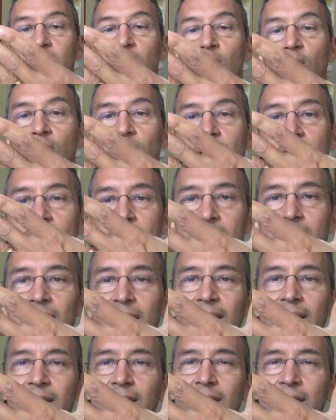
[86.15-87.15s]
oriented
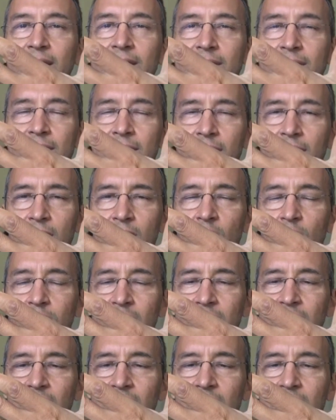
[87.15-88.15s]
like this in an
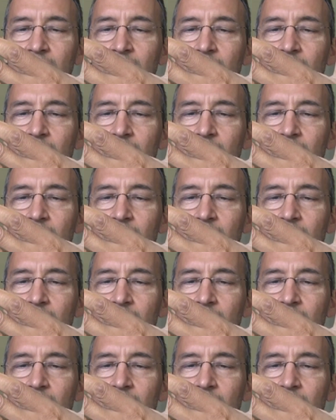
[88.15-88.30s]
oblique